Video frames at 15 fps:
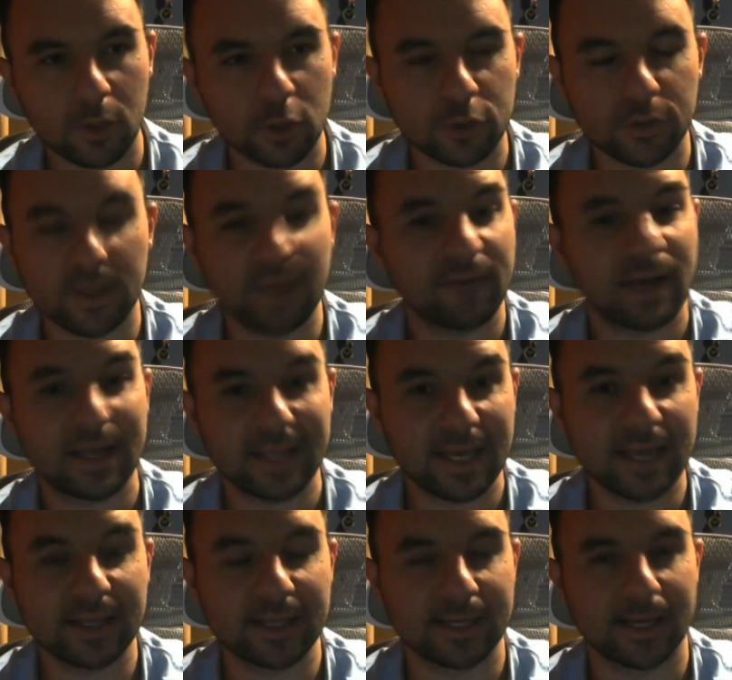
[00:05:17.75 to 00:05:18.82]
So they finally
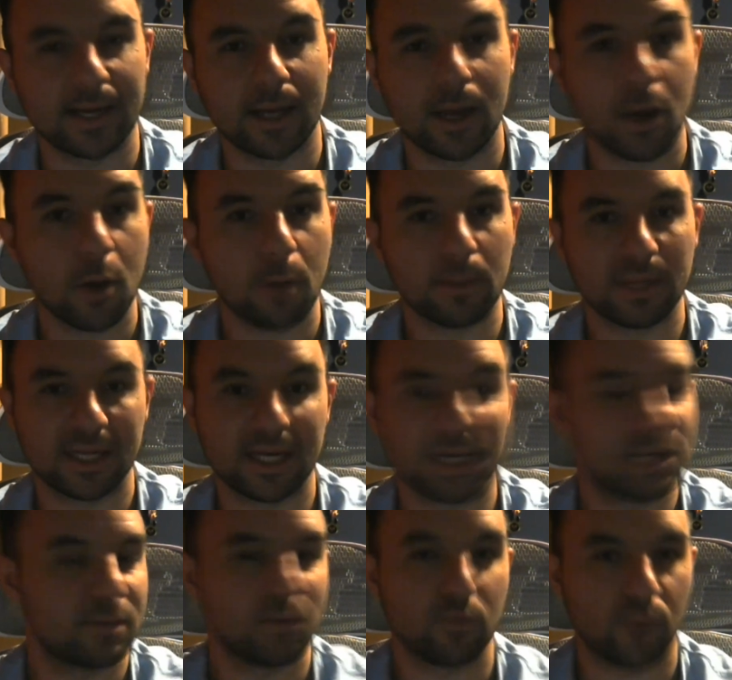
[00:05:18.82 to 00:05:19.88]
hit the deck, but the
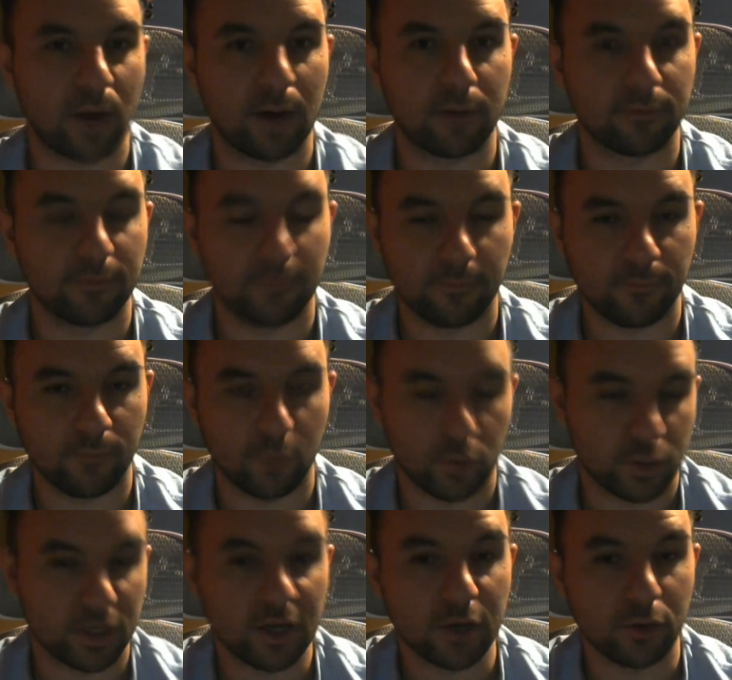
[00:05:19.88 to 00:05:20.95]
deck's been around for
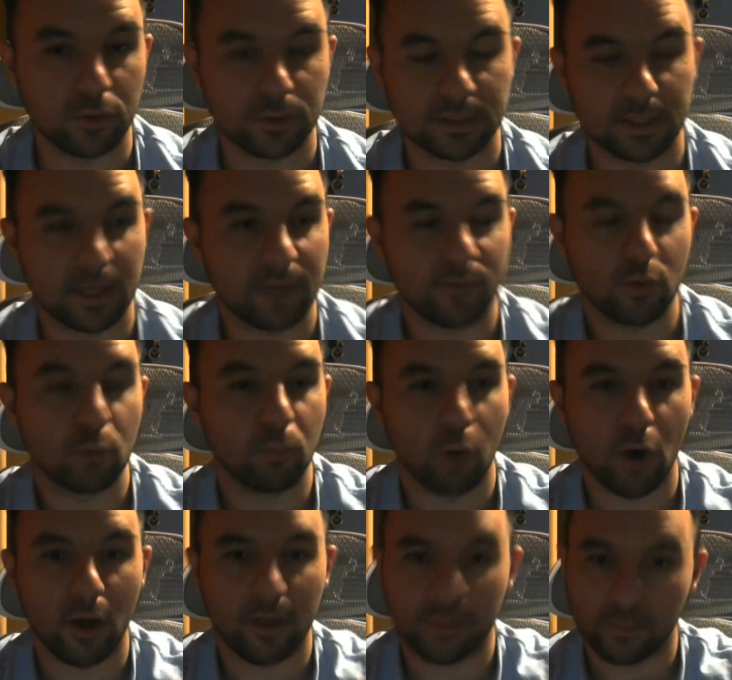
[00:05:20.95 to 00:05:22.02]
years. Like, if you
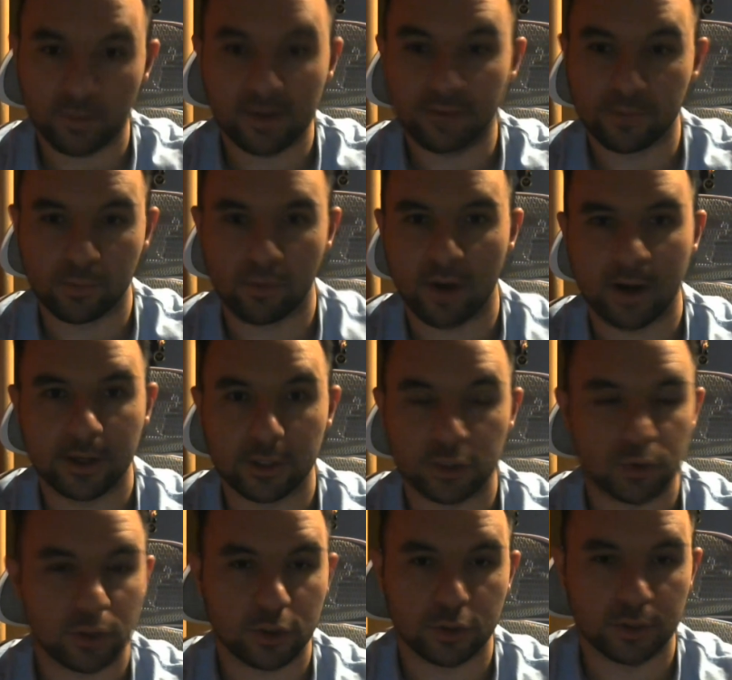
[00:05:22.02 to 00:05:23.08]
bought three of the Branded
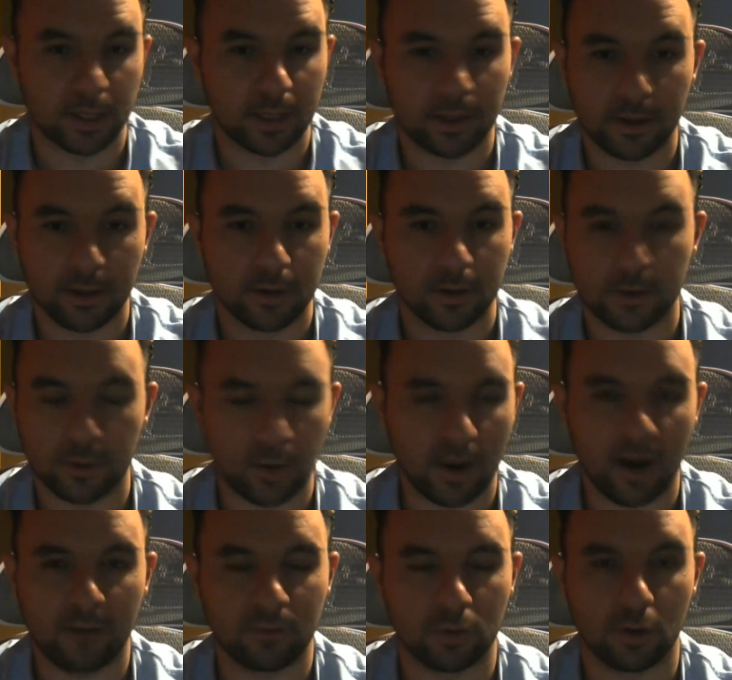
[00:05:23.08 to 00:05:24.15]
structure deck, you know,
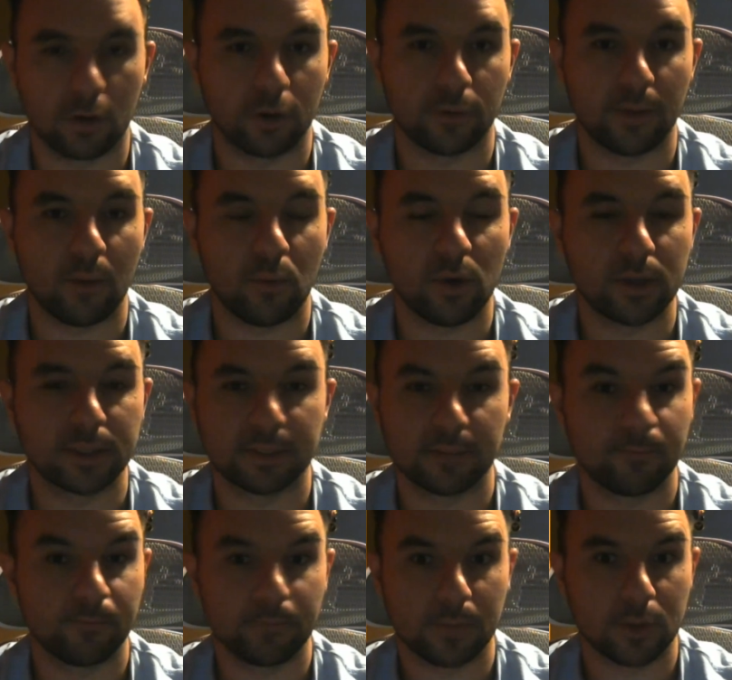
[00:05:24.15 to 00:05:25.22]
however long ago that
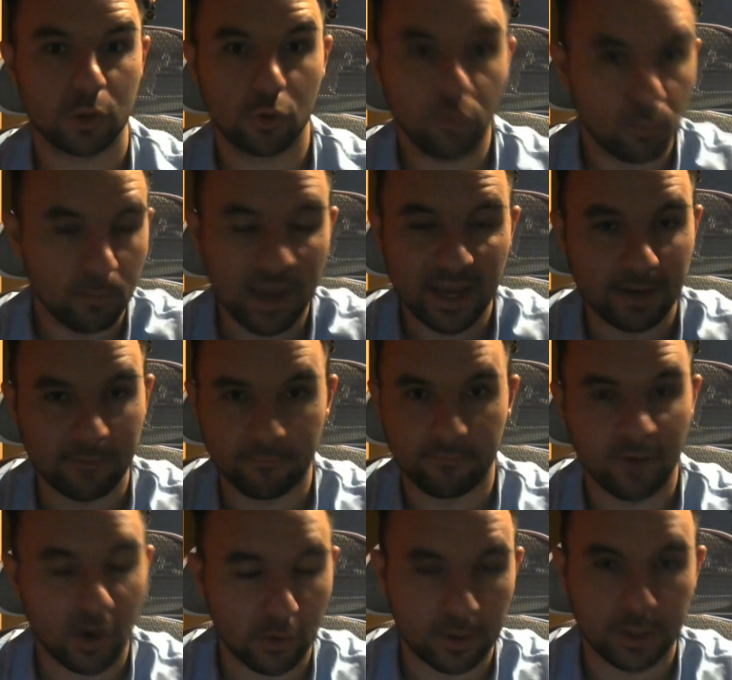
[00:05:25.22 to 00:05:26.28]
was, you made a
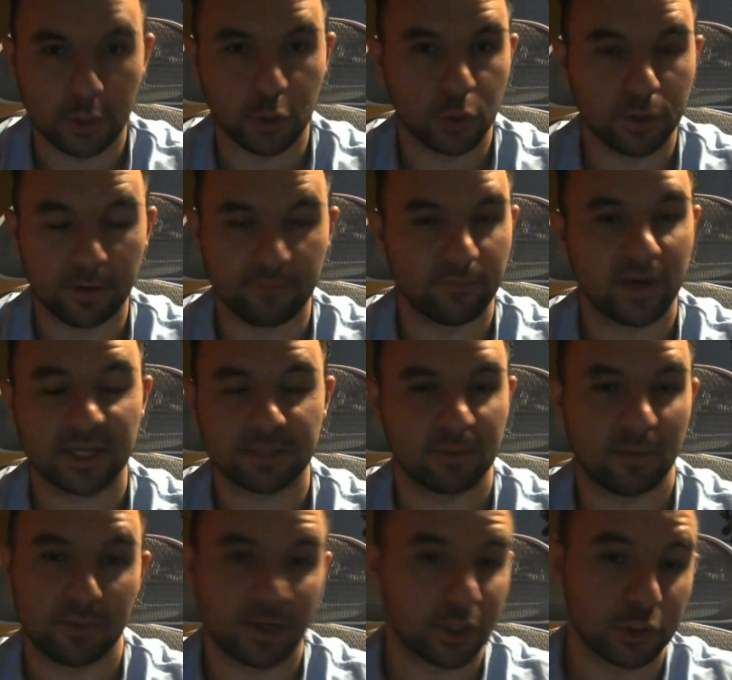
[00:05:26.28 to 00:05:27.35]
very good
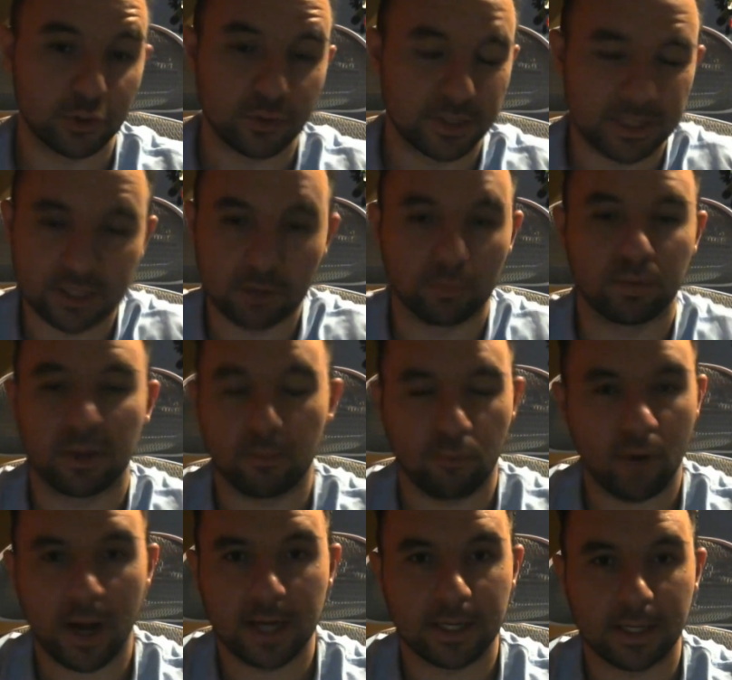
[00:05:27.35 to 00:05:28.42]
investment because you could still play
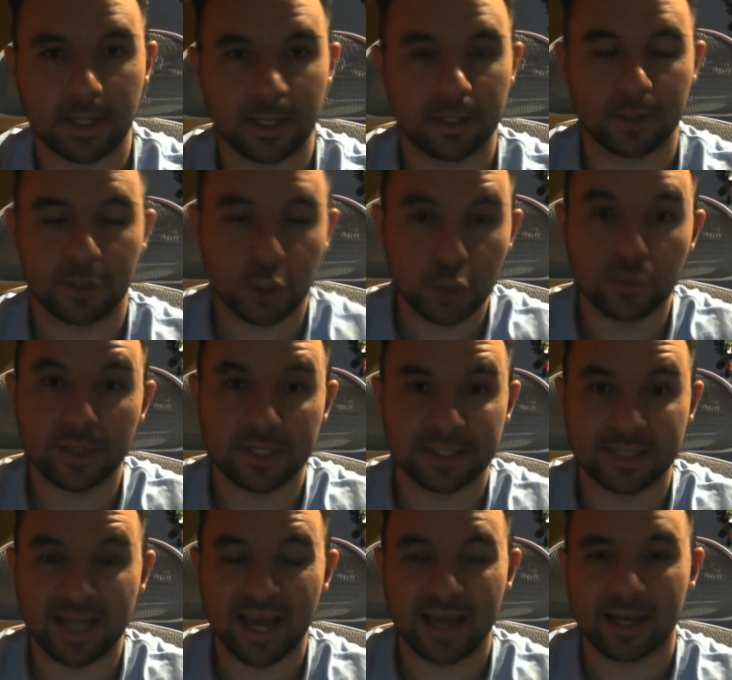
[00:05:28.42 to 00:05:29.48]
Branded to
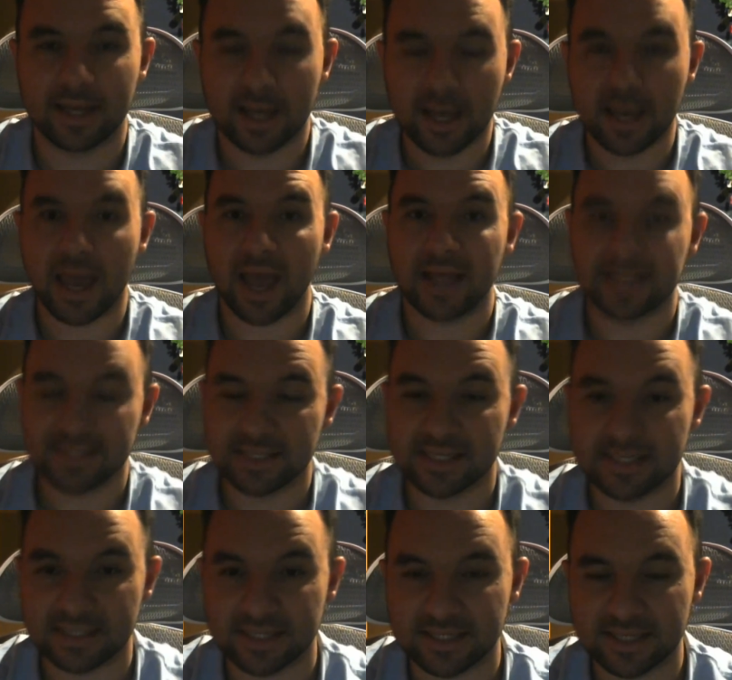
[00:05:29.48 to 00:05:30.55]
this day and
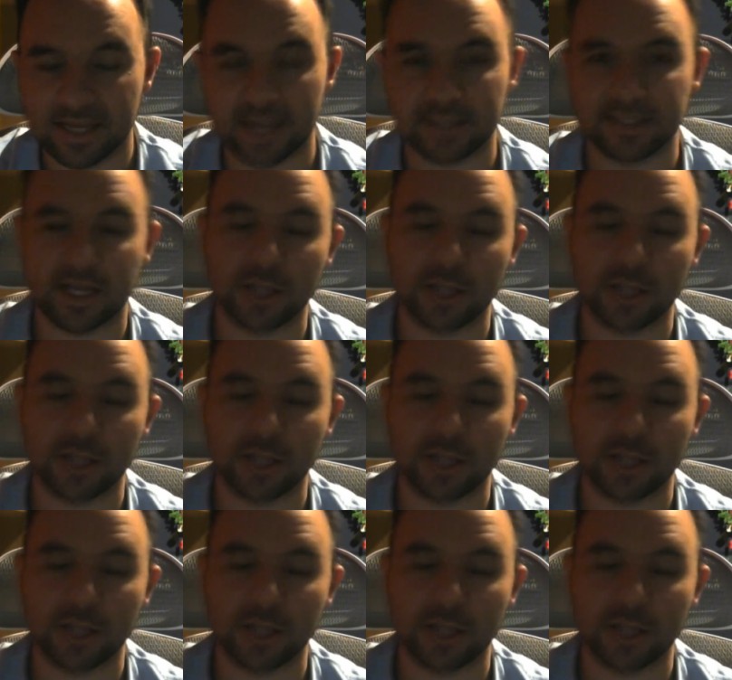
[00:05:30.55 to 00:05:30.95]
see success.